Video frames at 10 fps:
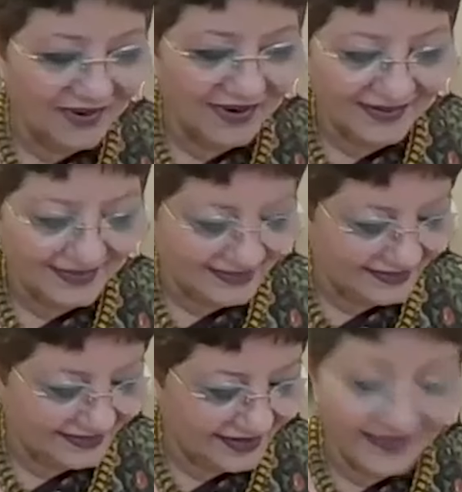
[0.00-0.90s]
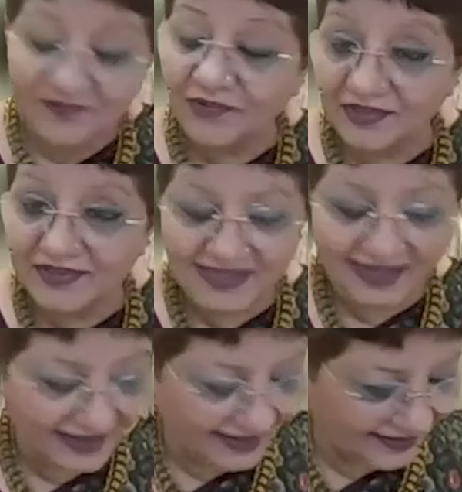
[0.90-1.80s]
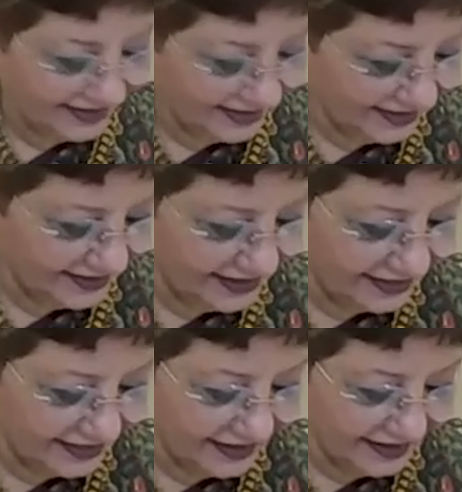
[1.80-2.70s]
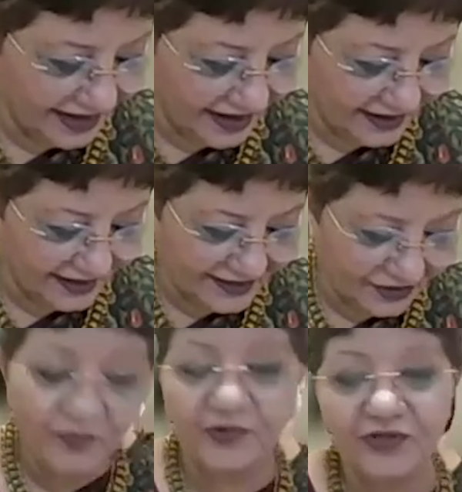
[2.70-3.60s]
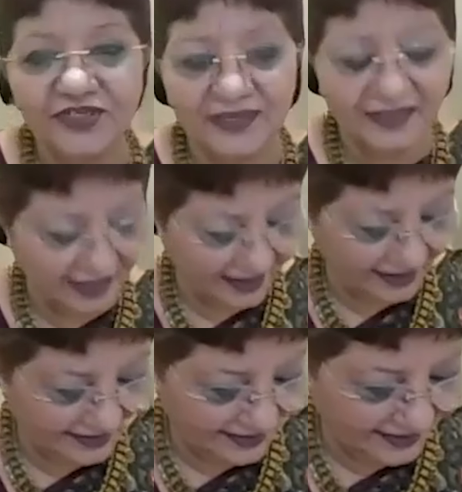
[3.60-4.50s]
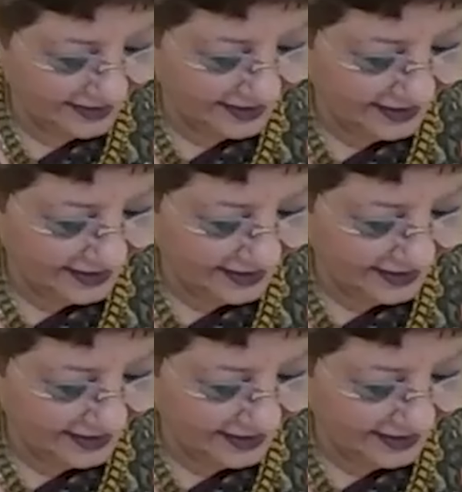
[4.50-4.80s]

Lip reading: So I want to say that yatra naryastu pujyante